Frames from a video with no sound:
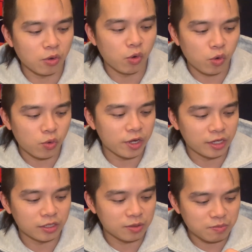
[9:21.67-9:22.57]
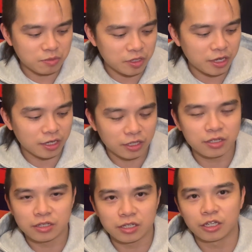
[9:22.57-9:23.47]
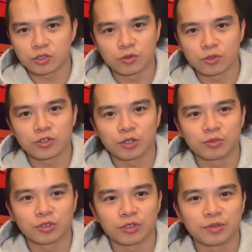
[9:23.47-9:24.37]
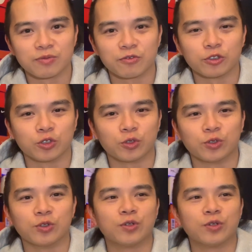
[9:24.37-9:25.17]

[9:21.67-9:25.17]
always tick the exhaust option for sure.